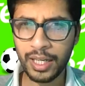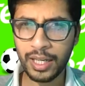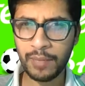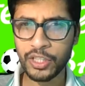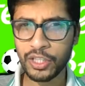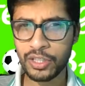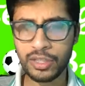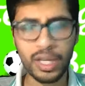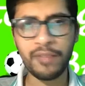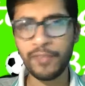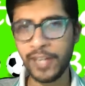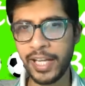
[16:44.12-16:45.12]
which is
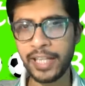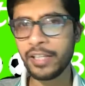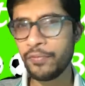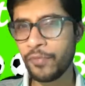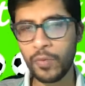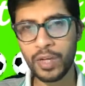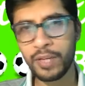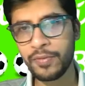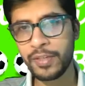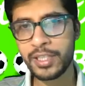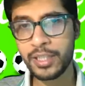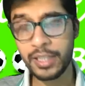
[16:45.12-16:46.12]
unrelenting for whatever
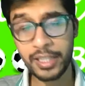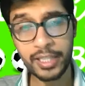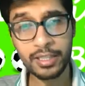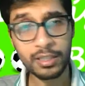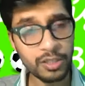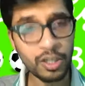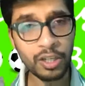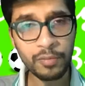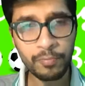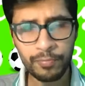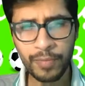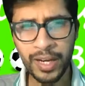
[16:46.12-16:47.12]
reason. He has a sort
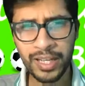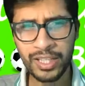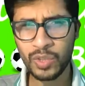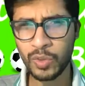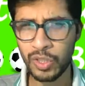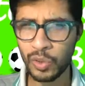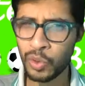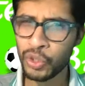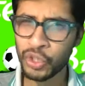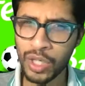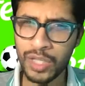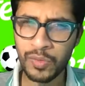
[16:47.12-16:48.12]
of bias towards Luke
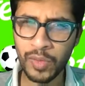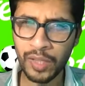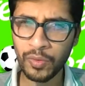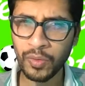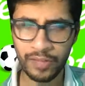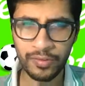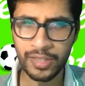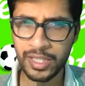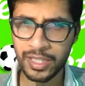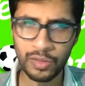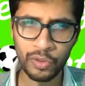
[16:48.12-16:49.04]
Shaw as well for whatever reason.